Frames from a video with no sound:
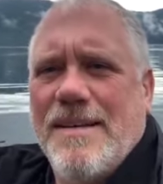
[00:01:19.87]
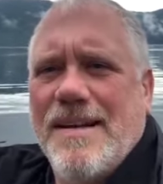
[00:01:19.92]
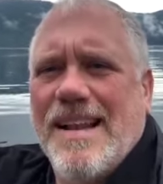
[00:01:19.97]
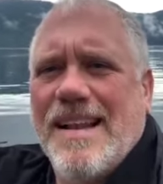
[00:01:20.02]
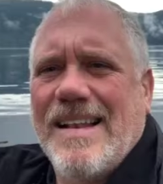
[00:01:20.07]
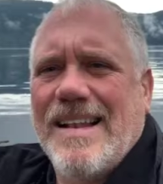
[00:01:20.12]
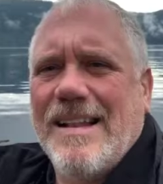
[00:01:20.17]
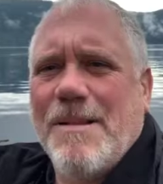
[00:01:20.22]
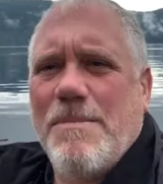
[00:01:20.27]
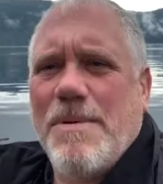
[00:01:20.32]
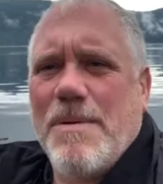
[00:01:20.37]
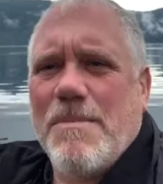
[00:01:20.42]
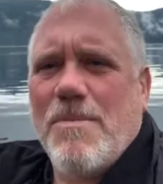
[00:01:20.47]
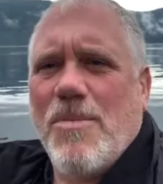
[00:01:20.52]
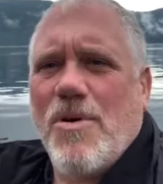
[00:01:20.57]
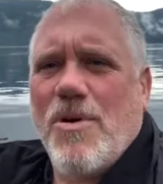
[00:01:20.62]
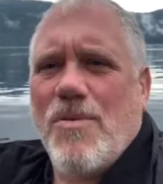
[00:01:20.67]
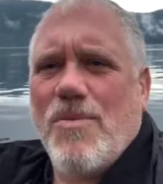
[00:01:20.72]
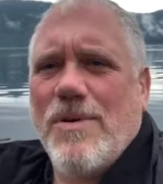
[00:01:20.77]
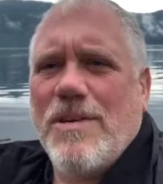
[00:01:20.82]
a little bit
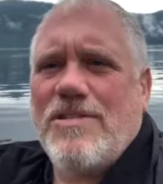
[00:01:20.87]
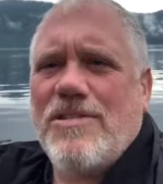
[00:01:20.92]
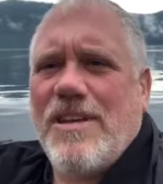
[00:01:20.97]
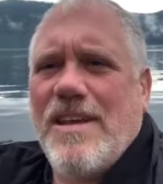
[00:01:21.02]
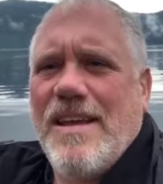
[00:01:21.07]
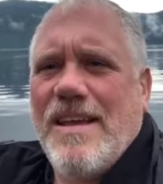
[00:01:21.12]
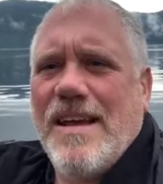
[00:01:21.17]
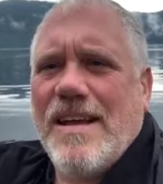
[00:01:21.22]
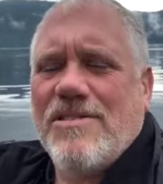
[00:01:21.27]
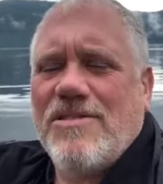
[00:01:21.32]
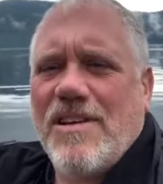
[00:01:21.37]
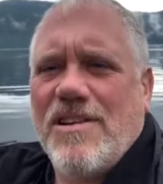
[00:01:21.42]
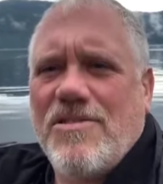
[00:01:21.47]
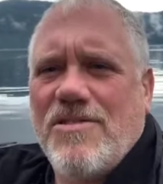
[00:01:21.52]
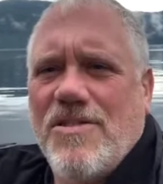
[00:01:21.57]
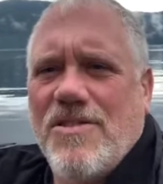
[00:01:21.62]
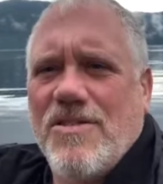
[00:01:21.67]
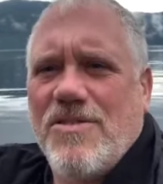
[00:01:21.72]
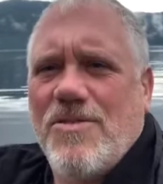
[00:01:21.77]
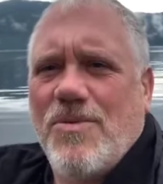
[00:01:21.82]
more risky as I
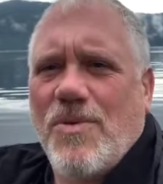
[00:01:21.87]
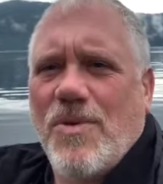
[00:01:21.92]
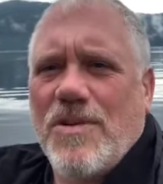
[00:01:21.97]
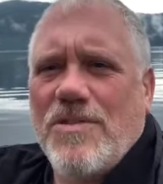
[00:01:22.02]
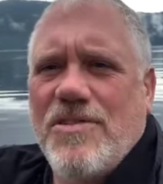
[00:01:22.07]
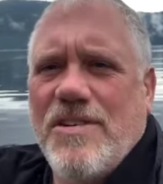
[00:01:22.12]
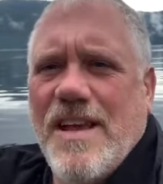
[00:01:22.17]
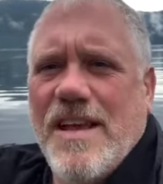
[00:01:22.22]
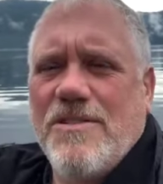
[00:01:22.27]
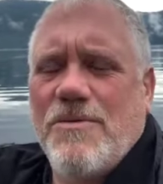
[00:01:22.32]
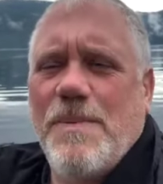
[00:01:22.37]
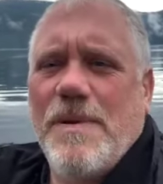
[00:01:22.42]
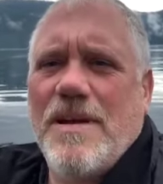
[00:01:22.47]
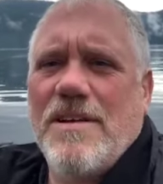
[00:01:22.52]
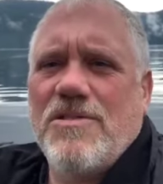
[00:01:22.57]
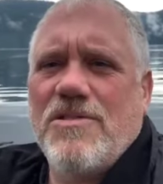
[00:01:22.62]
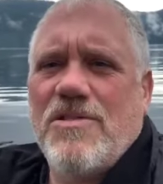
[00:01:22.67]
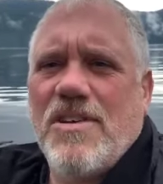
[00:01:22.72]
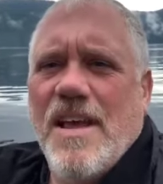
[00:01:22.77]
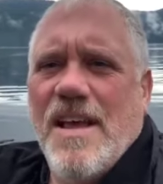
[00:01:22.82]
stood towards the edge
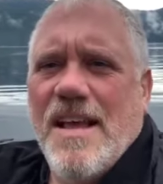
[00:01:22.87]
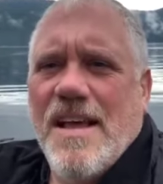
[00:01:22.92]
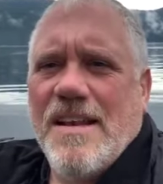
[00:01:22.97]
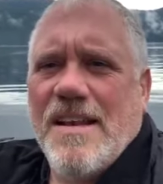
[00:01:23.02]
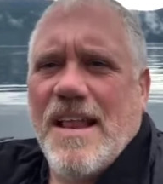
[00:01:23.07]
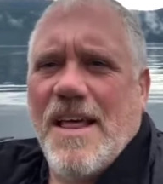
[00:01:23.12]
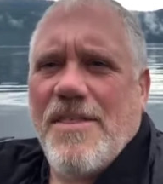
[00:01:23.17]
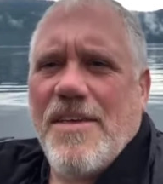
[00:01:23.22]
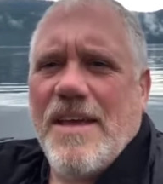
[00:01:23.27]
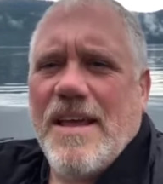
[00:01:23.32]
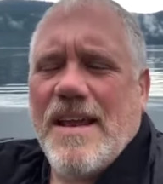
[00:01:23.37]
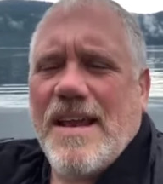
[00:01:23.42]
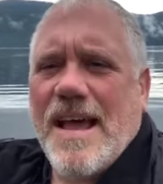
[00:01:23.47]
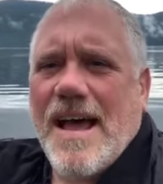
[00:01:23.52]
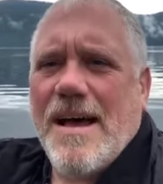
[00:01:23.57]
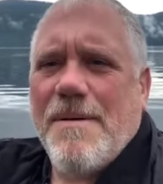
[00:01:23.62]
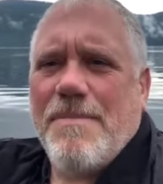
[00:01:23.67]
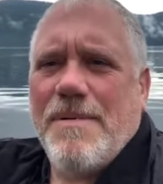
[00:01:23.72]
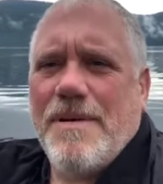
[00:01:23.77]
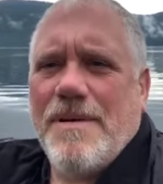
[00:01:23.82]
because nothing had
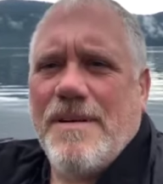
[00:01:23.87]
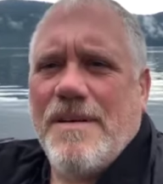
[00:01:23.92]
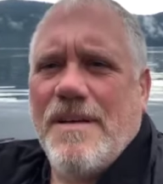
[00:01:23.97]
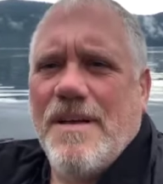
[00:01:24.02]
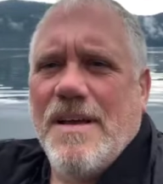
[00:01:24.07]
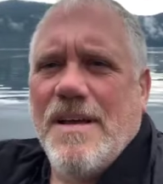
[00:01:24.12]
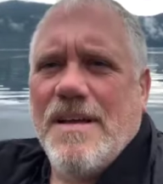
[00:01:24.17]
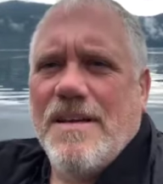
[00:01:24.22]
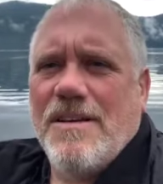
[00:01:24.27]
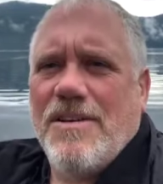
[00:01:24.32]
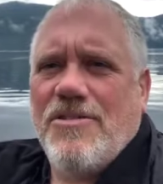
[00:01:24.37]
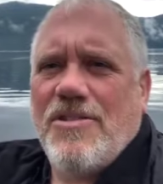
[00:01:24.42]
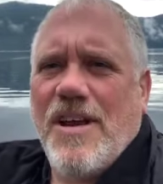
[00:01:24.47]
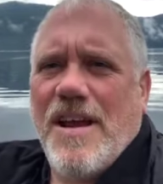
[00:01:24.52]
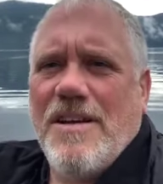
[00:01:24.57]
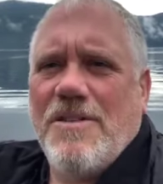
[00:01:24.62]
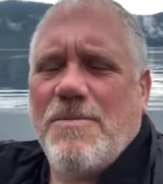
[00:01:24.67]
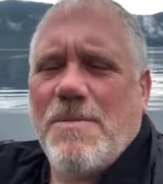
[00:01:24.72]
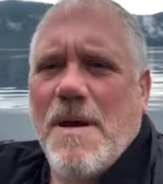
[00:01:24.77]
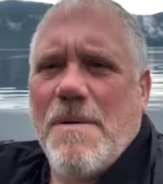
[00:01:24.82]
happened to
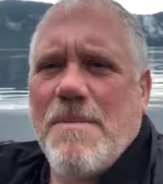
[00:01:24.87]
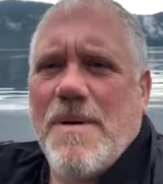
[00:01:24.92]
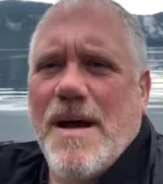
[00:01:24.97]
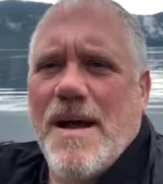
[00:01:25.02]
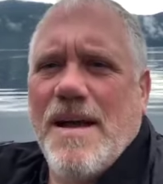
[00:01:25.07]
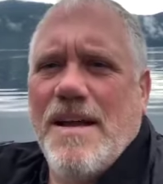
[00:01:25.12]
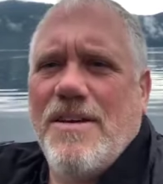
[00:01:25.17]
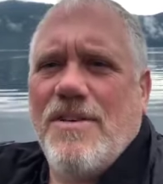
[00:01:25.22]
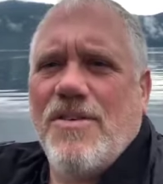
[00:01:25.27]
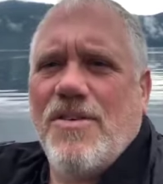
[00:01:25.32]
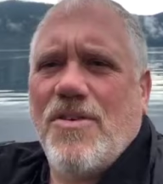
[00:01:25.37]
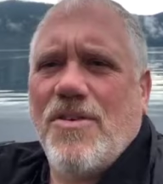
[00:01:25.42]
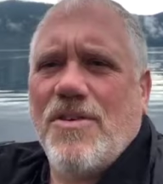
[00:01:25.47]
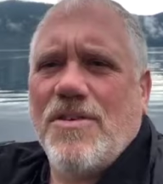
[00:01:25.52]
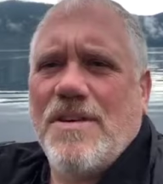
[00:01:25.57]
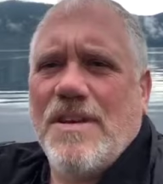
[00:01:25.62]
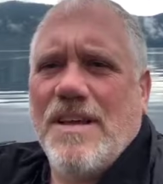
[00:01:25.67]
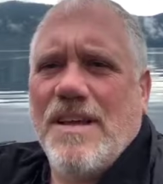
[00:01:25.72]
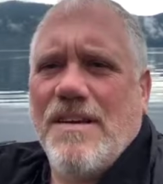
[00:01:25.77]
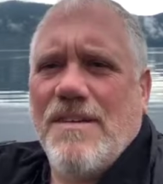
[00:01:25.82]
change my mind or
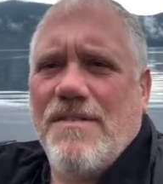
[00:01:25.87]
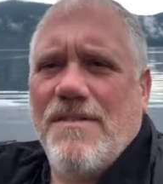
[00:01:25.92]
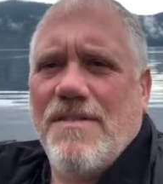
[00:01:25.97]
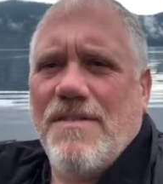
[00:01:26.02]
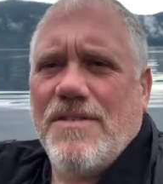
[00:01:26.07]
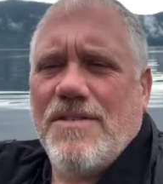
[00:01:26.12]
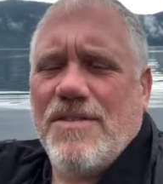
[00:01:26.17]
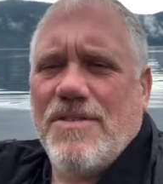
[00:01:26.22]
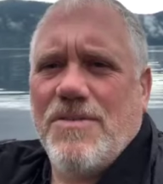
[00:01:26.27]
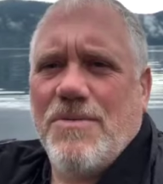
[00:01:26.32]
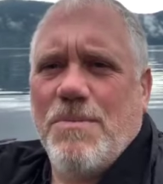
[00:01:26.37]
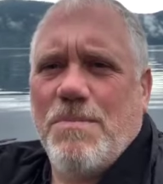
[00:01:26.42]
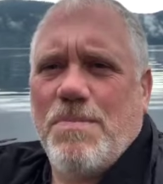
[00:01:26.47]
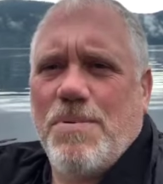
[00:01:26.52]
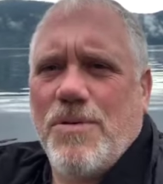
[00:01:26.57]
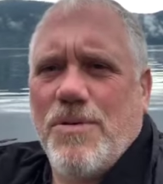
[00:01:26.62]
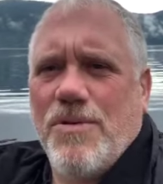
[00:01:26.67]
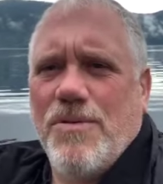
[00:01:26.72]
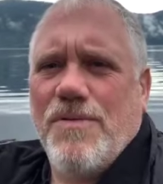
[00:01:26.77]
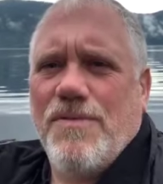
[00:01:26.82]
to give to
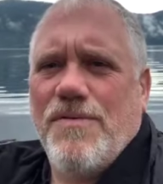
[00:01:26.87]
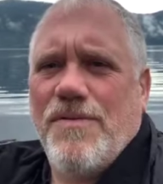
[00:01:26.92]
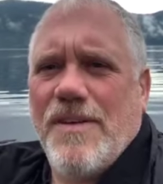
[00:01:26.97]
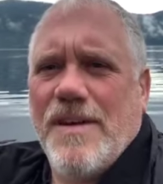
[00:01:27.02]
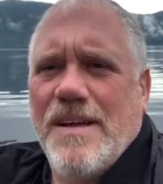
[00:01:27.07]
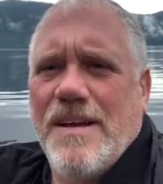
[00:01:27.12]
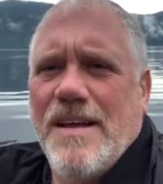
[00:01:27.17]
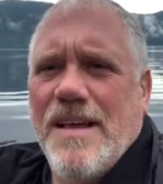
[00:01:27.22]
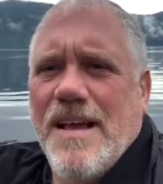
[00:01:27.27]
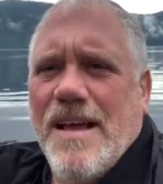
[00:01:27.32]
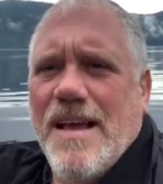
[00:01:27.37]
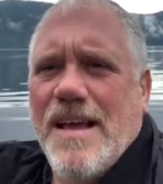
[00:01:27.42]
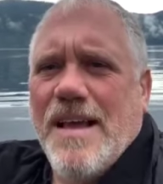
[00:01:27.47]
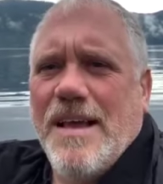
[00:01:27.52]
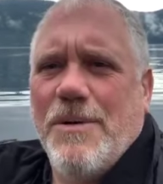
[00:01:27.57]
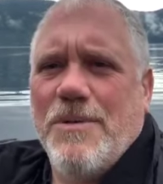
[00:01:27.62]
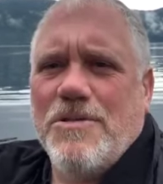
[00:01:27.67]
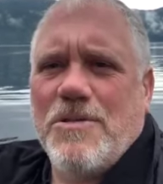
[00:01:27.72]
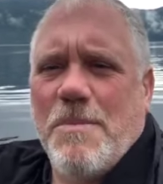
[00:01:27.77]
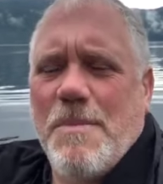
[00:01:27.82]
prove that
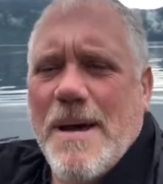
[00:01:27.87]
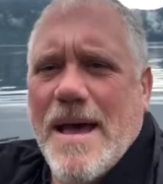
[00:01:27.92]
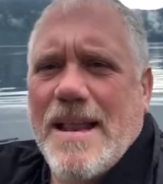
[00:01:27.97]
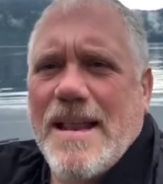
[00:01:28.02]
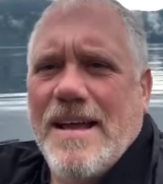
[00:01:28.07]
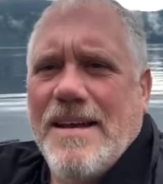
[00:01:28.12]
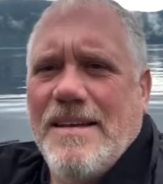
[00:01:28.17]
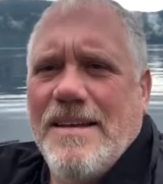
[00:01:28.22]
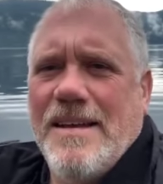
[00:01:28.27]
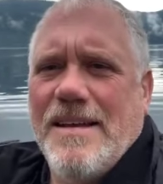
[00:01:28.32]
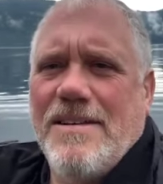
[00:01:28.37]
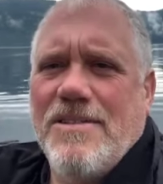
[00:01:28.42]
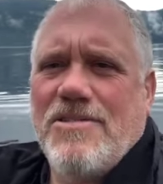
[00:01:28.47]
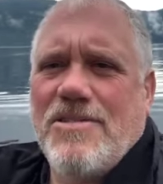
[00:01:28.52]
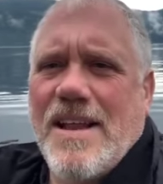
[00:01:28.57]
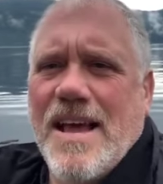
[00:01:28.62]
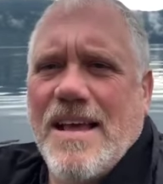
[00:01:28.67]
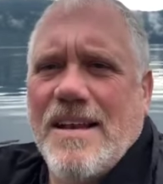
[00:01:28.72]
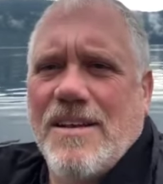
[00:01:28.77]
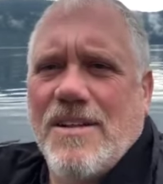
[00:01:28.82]
it was a bad idea to
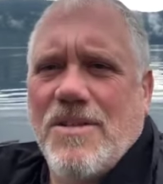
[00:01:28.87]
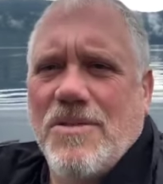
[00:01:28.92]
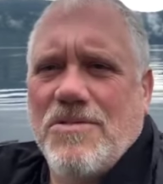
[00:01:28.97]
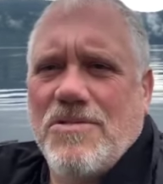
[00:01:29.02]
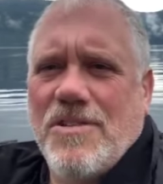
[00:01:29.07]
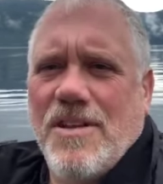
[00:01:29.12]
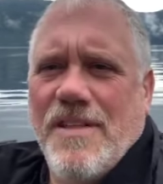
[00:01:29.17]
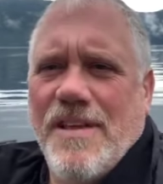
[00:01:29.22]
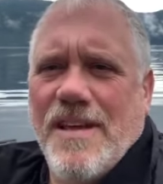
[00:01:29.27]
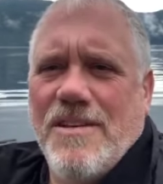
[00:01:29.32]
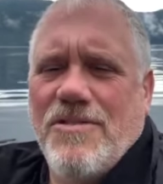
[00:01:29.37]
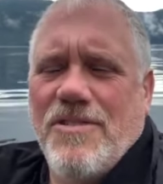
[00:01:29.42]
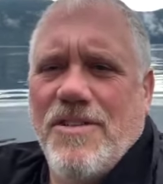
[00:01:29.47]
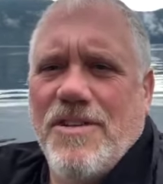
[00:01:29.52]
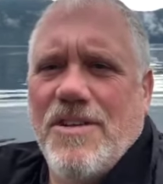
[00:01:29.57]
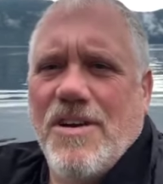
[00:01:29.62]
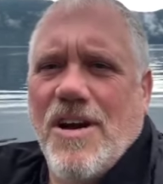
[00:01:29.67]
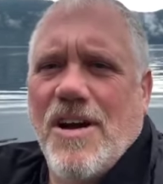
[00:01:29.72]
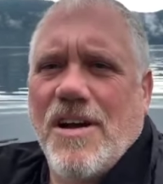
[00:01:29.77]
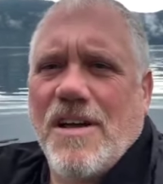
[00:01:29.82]
stand close to the edge of the
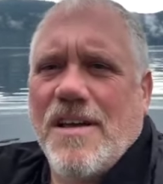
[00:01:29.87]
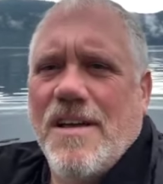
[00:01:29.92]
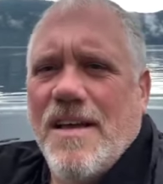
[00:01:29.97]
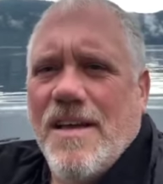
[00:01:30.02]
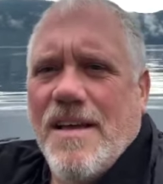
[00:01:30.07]
dock